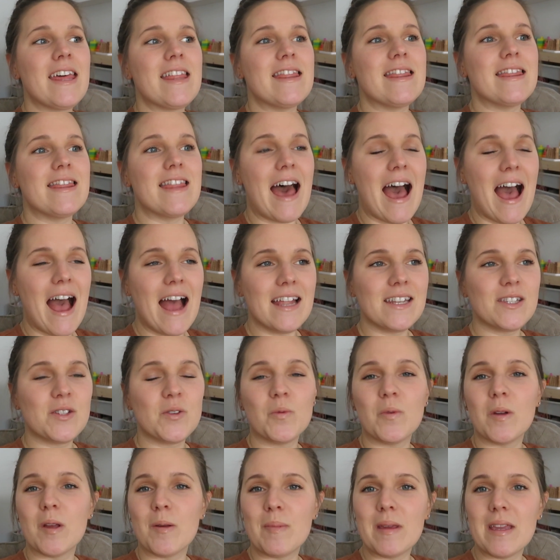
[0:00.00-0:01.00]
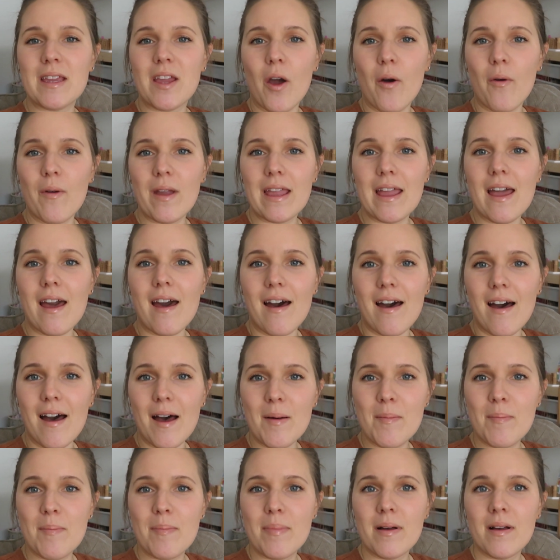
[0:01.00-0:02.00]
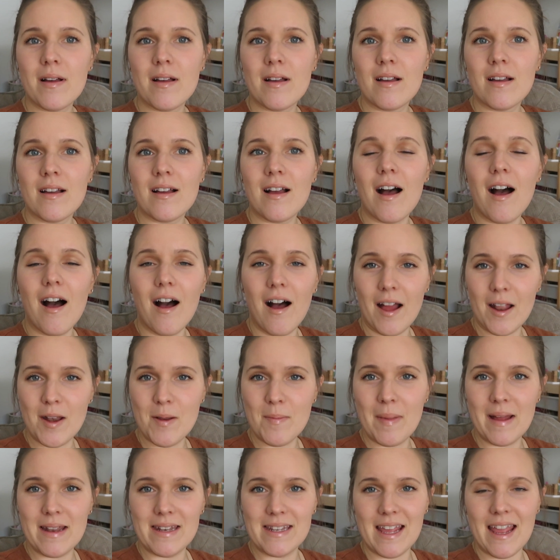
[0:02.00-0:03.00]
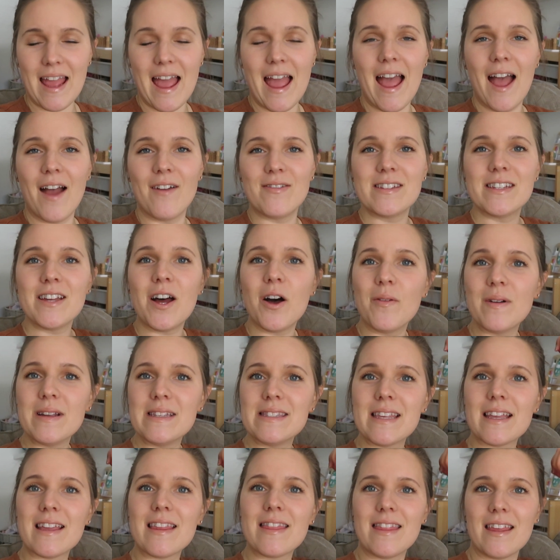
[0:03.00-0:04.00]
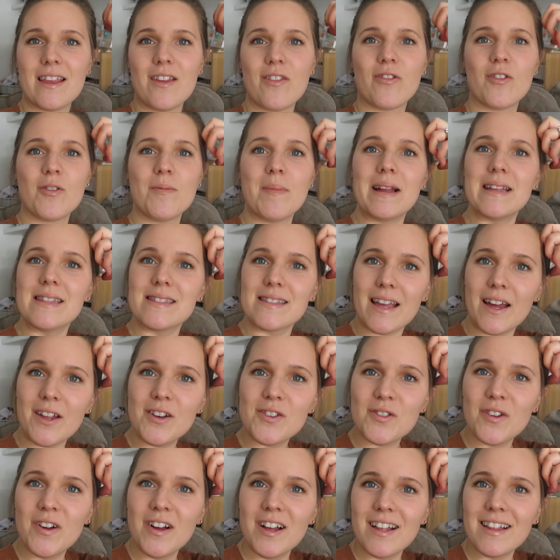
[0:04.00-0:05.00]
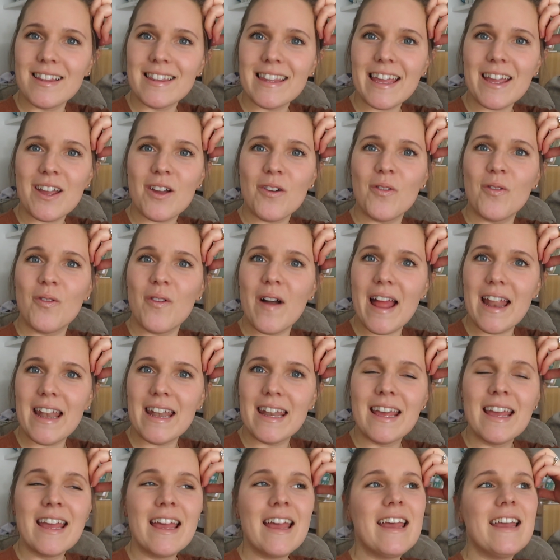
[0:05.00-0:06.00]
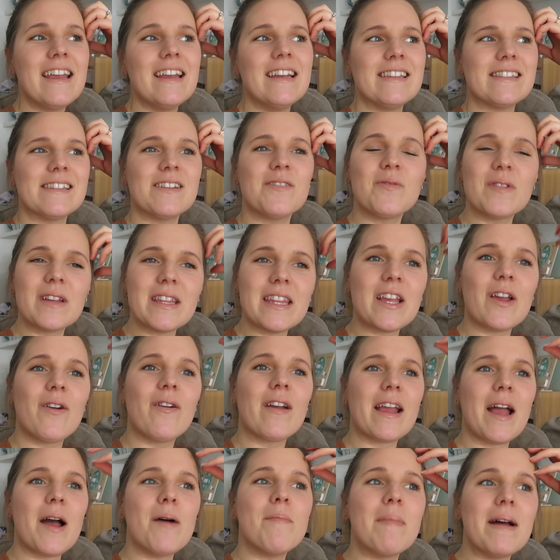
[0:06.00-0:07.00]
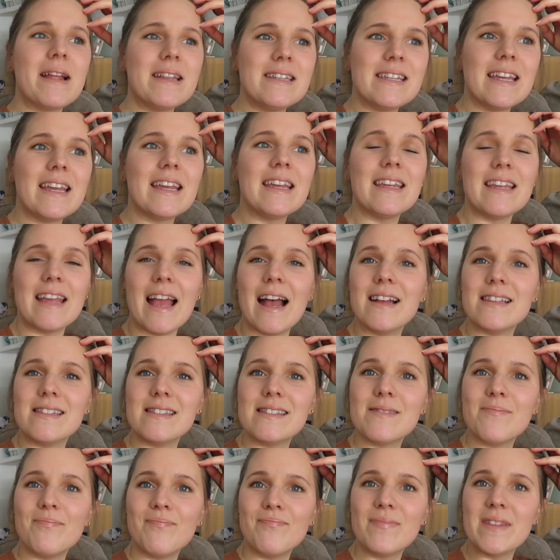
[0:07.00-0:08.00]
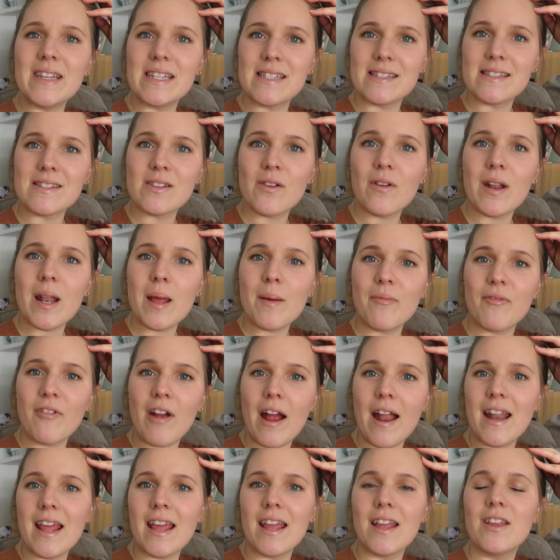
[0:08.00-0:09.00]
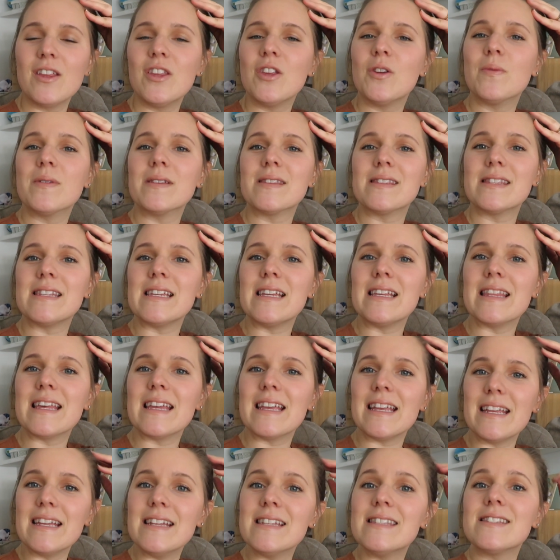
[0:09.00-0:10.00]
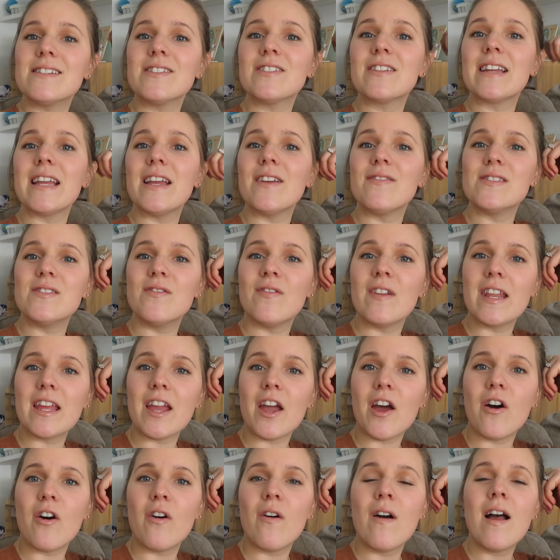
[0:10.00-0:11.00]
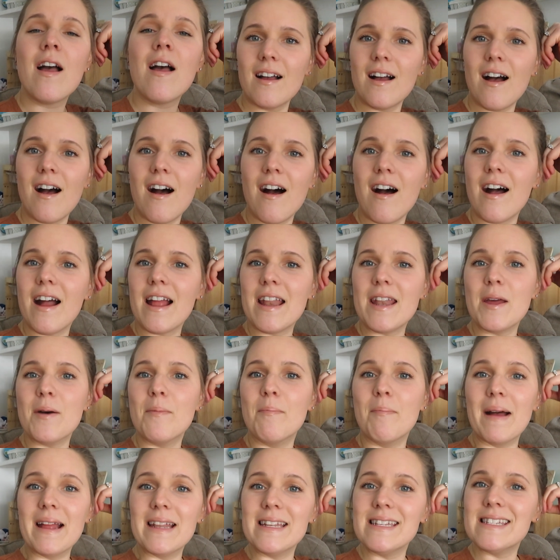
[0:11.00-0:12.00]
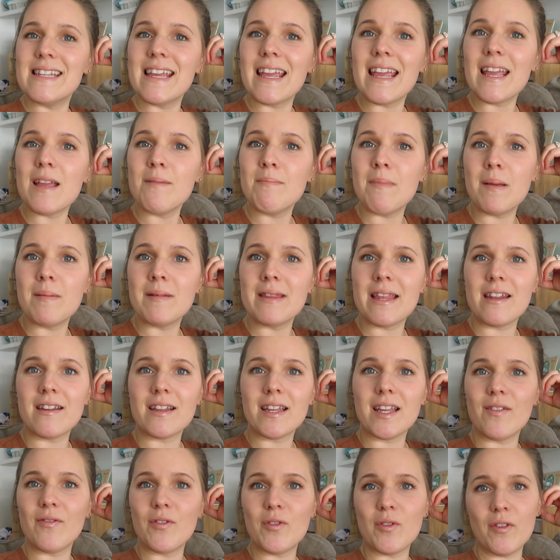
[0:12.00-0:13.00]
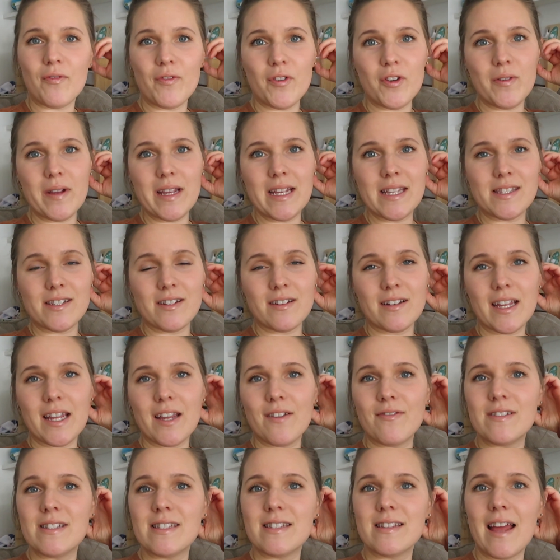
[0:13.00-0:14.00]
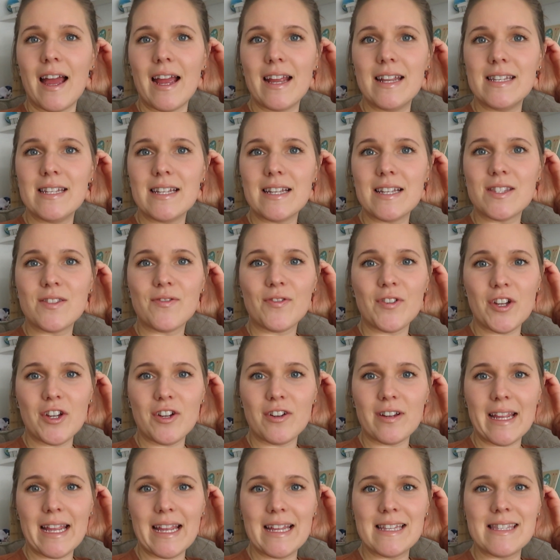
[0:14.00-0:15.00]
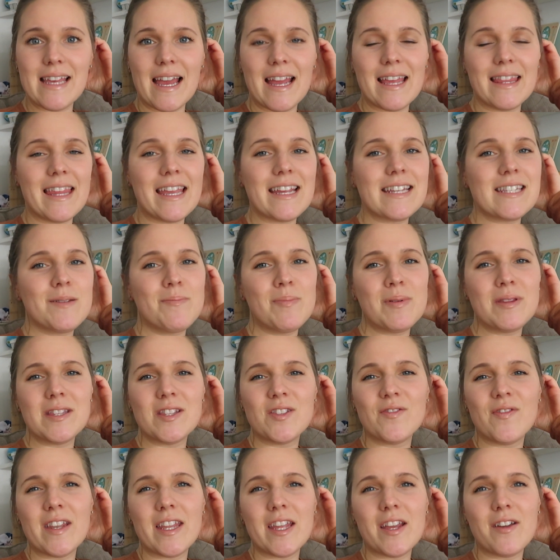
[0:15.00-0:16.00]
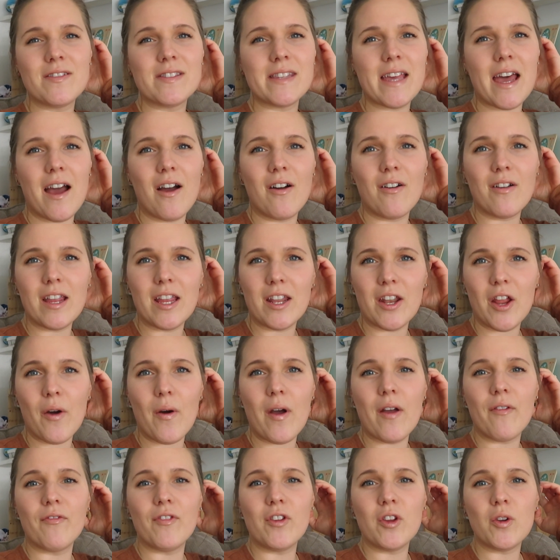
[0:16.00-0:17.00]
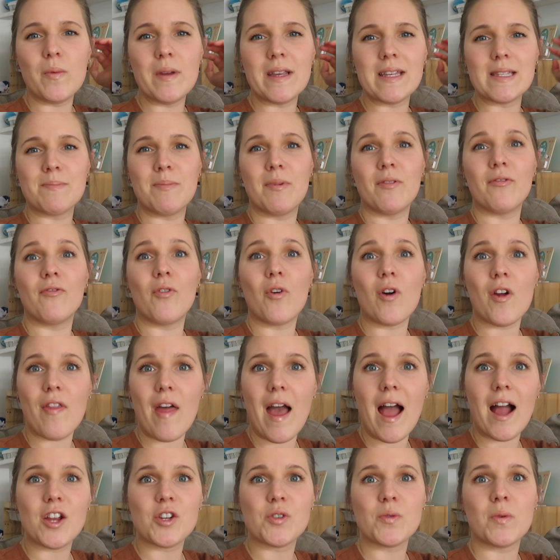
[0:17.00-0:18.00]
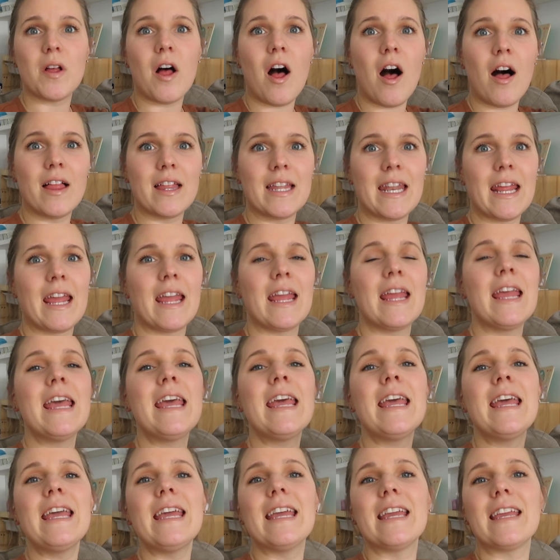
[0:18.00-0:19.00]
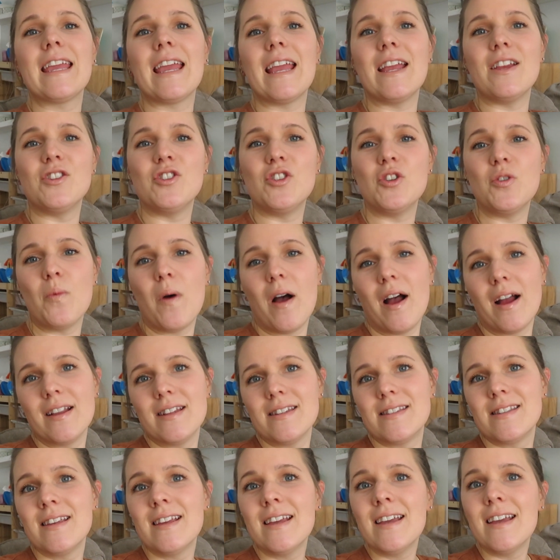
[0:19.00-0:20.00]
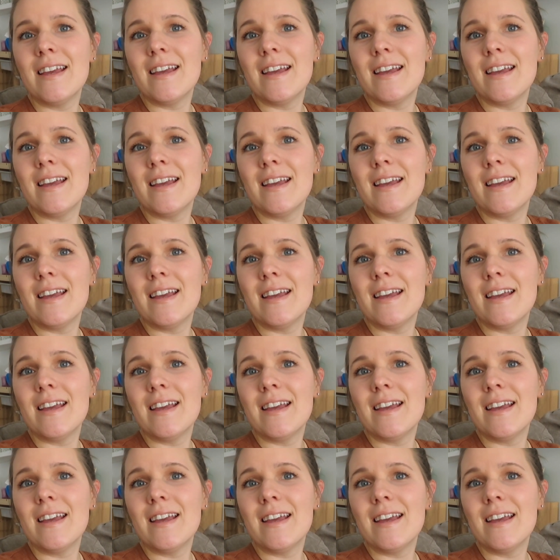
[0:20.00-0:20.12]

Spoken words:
That will be going up on Monday. I have to always like think through my schedule, like when is it really going up Monday? Yes, this is going up Friday. You will see the Easter gifts video on Monday. Maybe that'll give you a few Easter gift ideas for your kids. I like to put these videos out, you know, a few weeks before the actual holiday in case you want